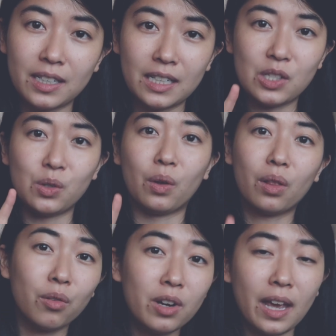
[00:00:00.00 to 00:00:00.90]
it into
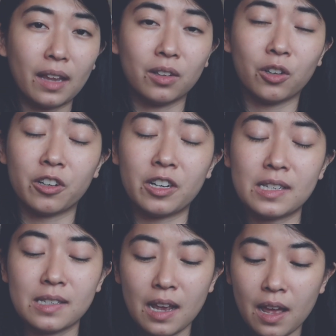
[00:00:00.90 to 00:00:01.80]
3
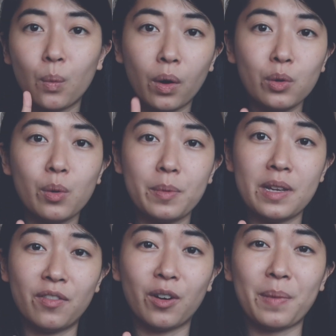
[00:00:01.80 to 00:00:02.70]
categories. One will
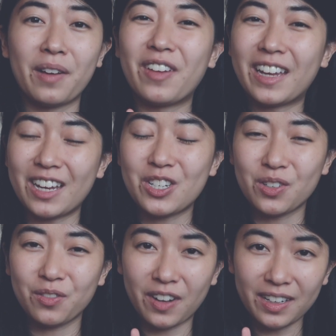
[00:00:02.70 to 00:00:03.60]
be for my
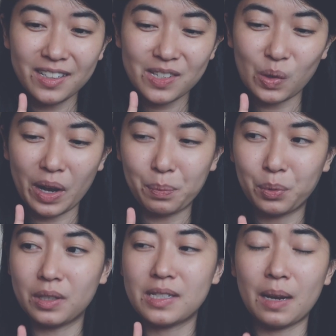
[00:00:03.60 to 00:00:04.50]
vacation fund, so I
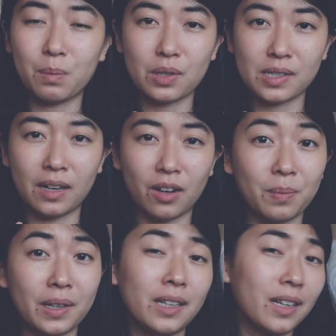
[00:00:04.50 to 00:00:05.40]
put 10% of
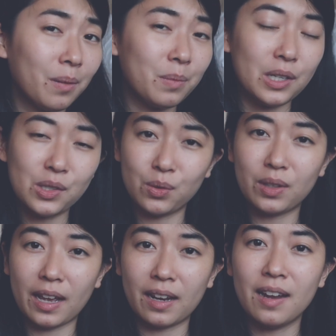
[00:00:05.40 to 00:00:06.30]
my income into
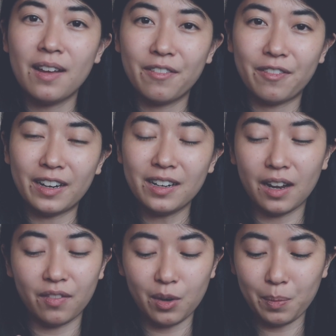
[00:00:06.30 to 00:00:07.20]
that fund
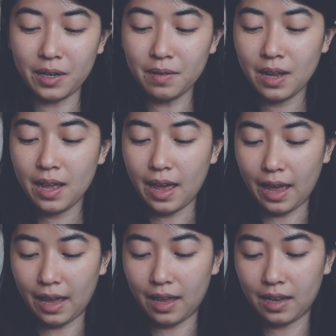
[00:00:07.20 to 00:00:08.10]
every month.
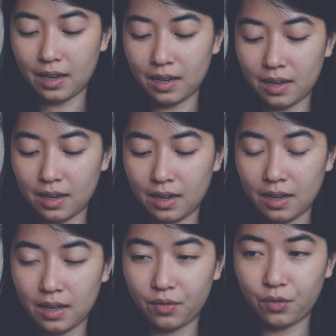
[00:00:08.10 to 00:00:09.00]
And
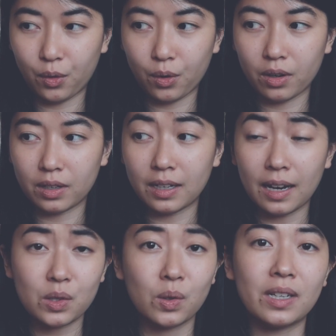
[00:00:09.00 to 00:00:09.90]
for the
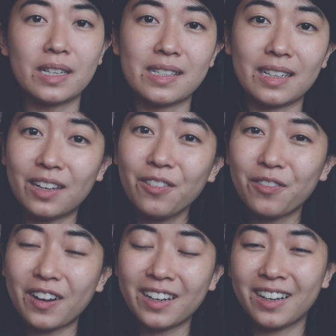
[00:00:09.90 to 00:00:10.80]
next one is the
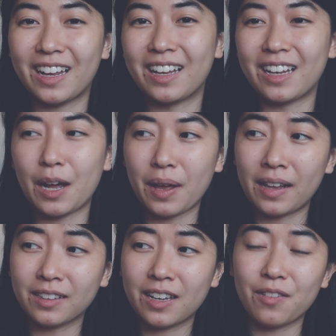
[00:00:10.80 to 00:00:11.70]
gift fund, and I
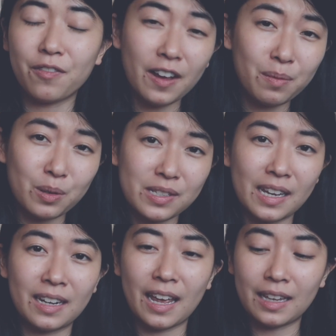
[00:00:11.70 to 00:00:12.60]
allocate
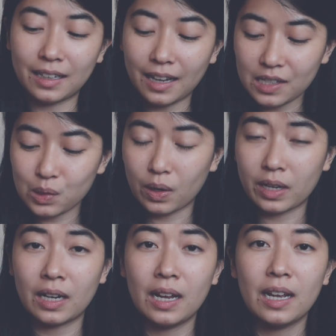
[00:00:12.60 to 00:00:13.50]
5%. And the last
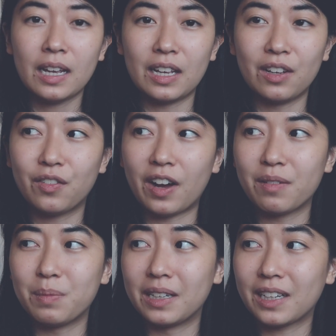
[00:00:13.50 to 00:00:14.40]
one, if
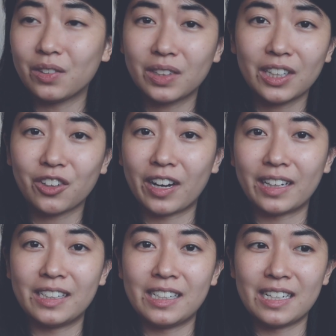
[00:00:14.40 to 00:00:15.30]
I've been counting
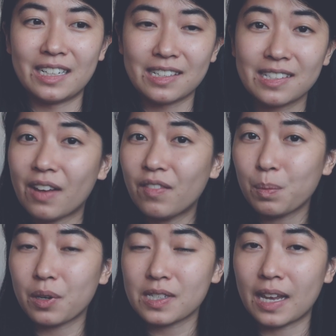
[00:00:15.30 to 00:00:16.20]
correctly, is
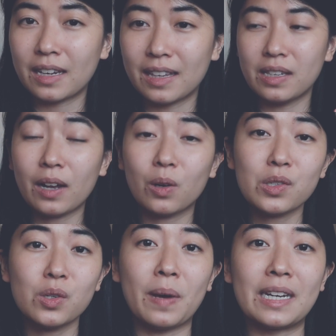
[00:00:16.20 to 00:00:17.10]
7%. That
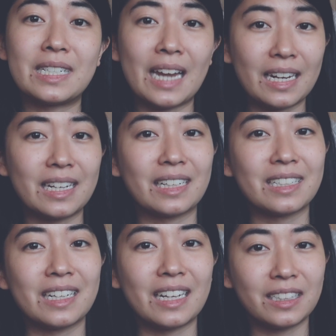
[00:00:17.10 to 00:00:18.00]
goes to my
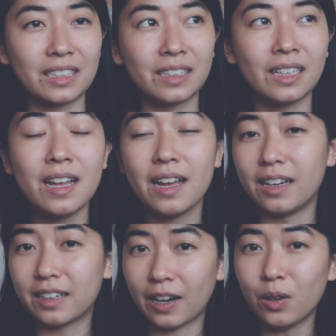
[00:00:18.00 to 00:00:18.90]
Detonator
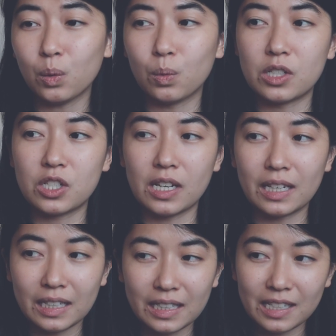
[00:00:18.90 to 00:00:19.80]
account, which
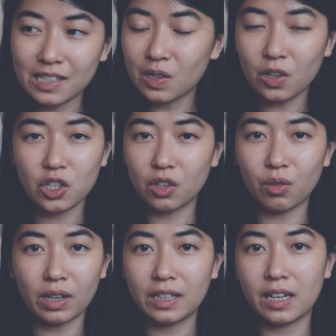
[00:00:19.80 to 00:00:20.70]
is not
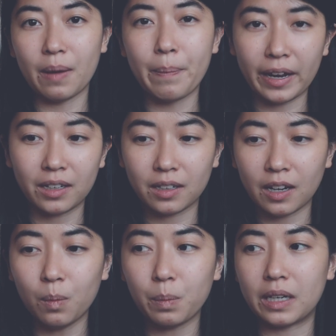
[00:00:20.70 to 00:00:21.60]
really a bank
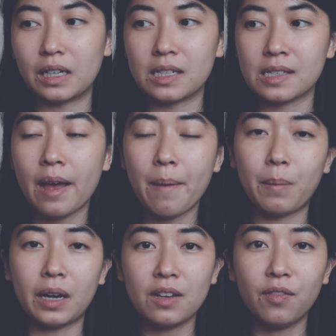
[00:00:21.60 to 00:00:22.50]
account, but is
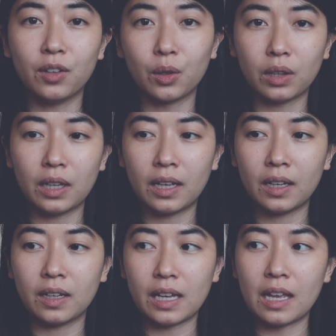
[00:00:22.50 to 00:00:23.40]
money
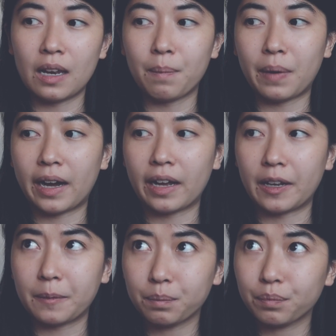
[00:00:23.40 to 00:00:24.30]
floating in my